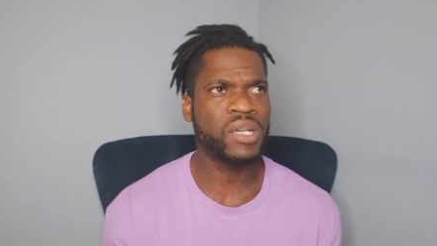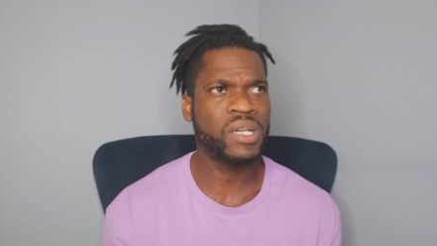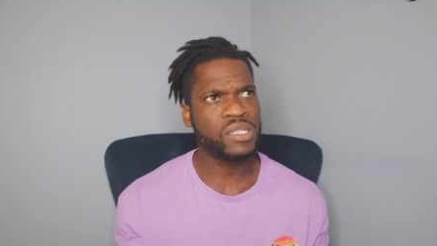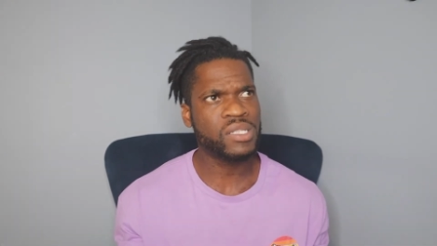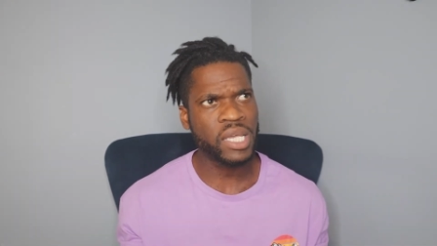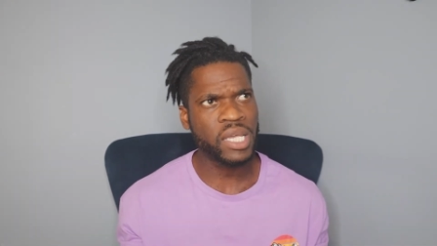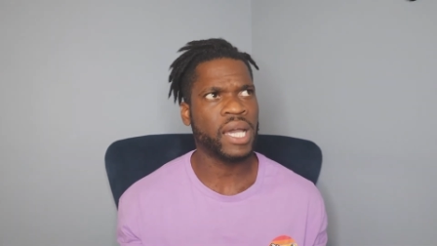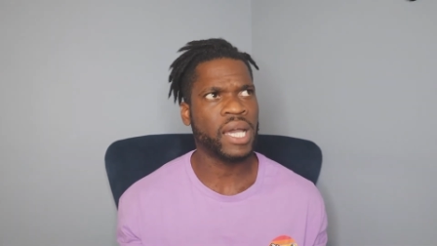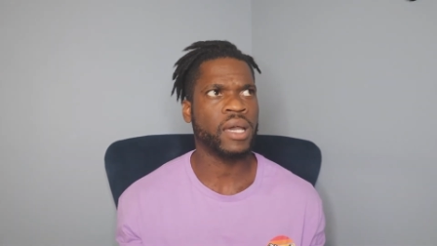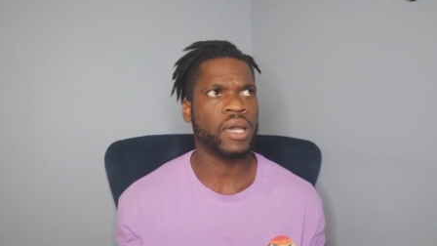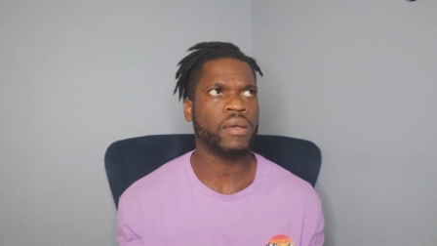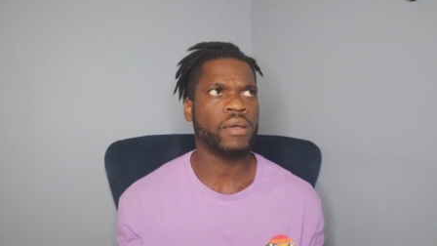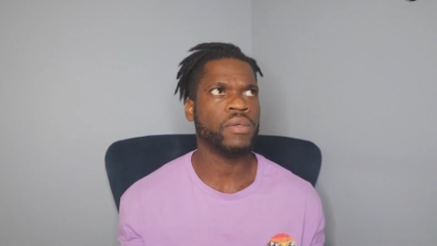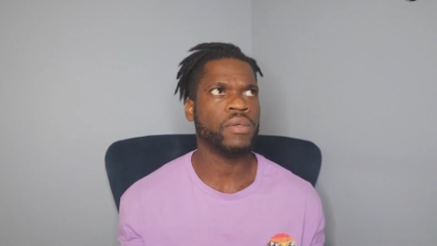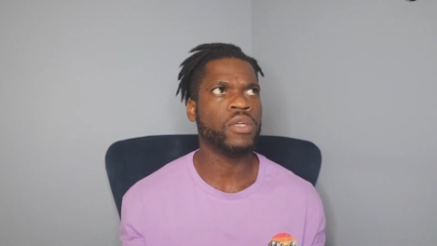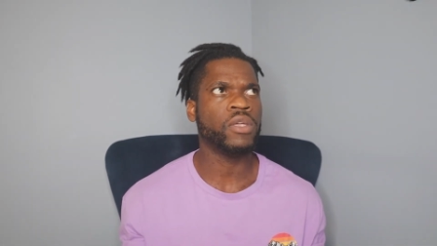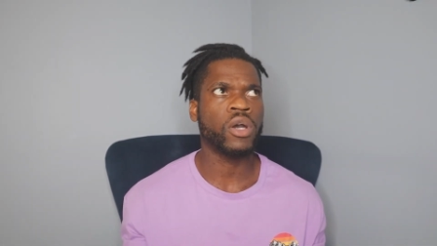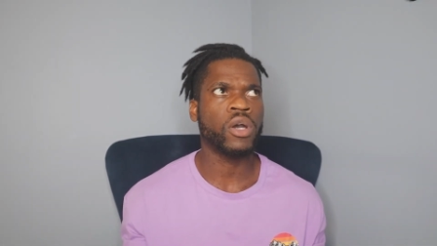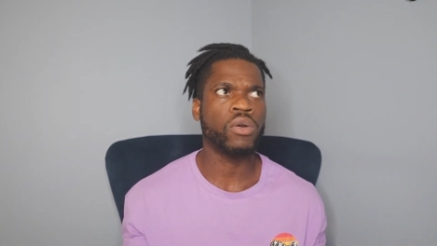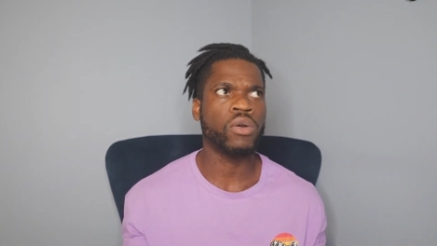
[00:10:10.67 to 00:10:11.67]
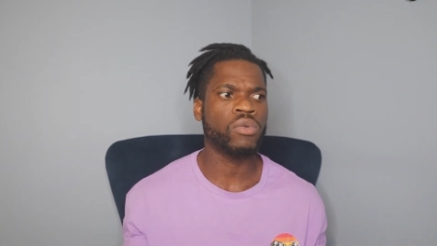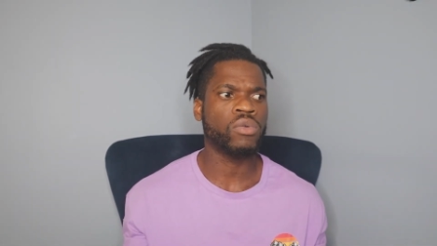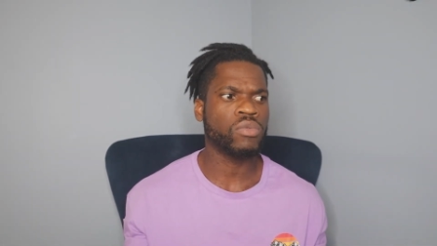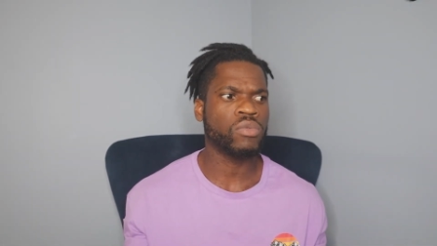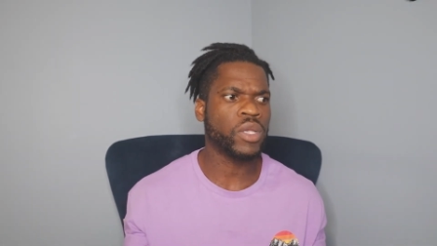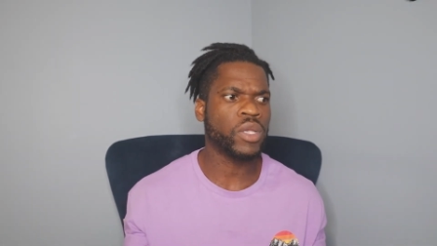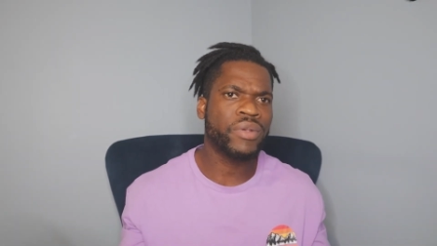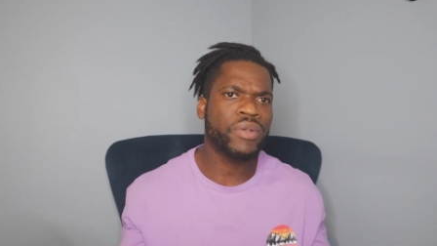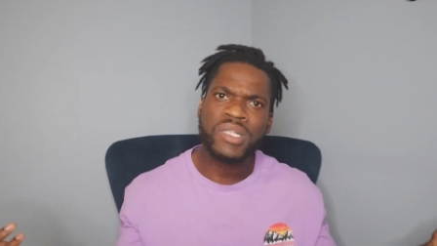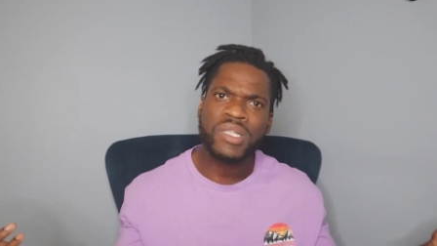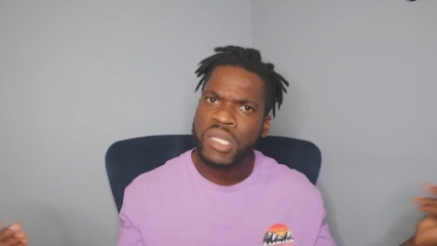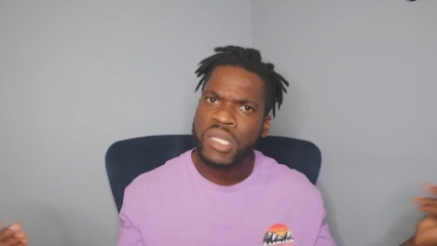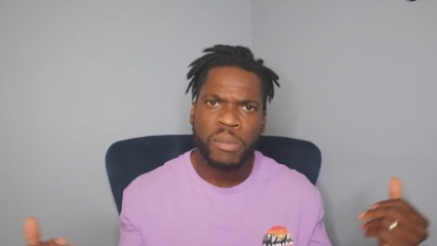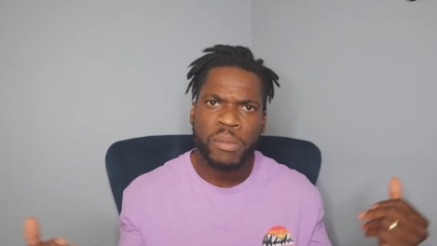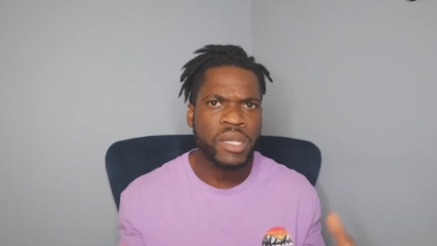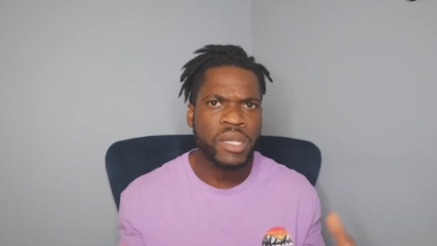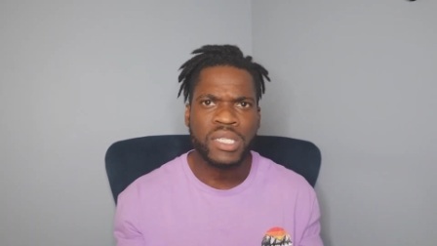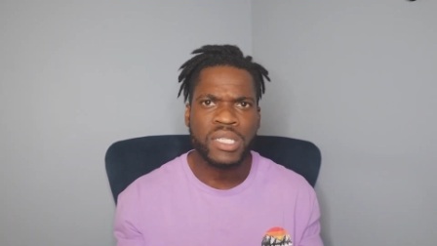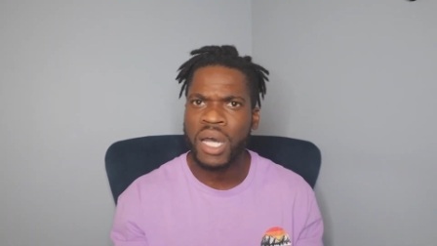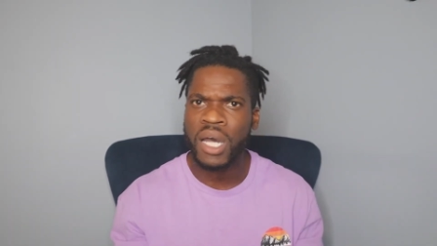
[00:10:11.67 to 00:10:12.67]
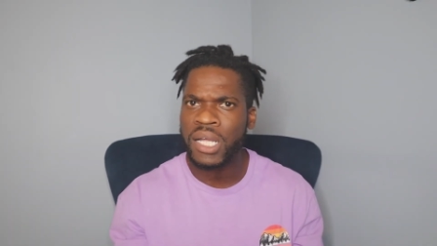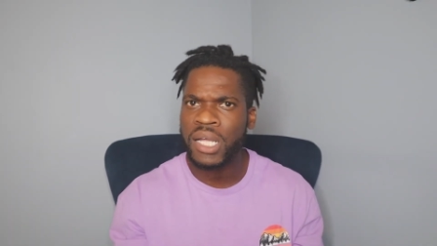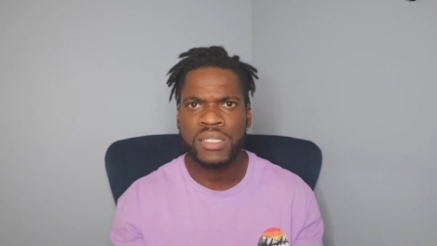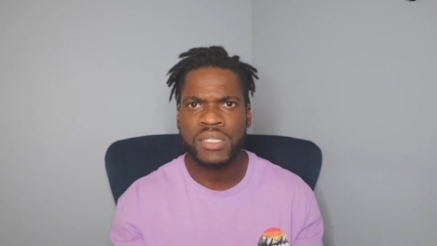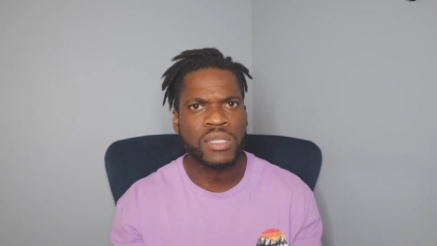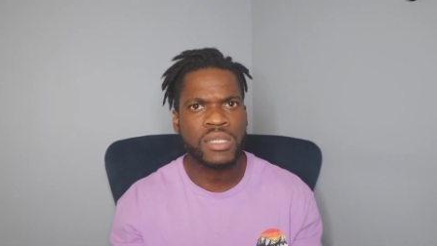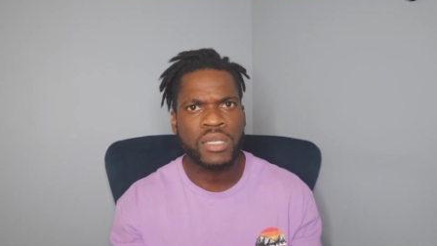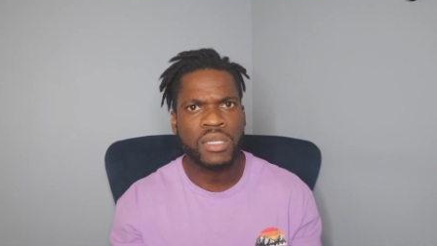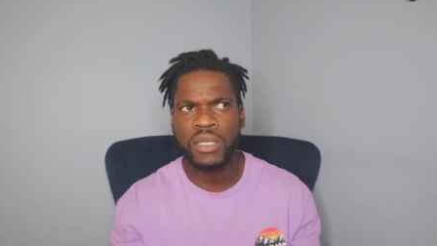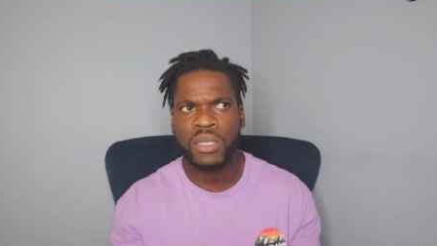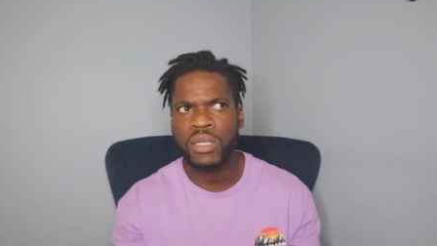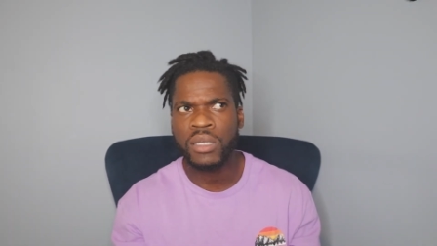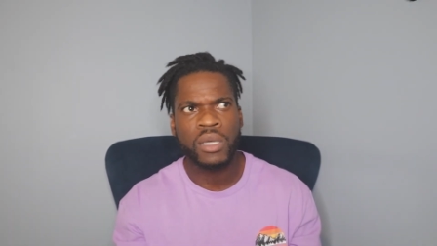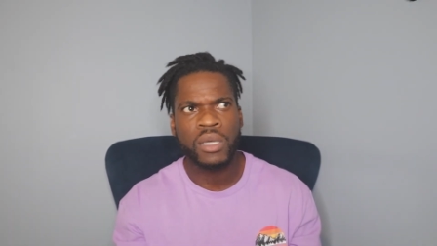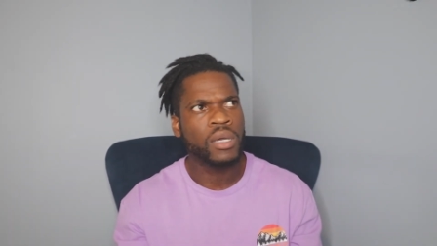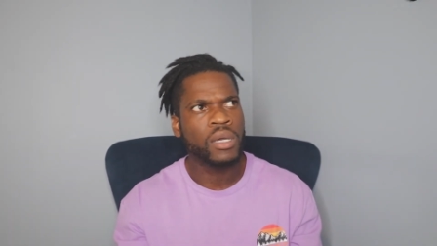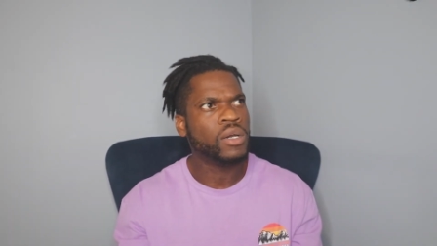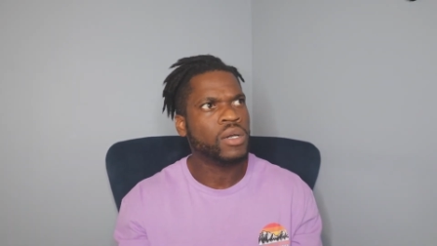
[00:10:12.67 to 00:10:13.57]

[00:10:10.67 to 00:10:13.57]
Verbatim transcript: Because yeah, you know, there is somebody's auntie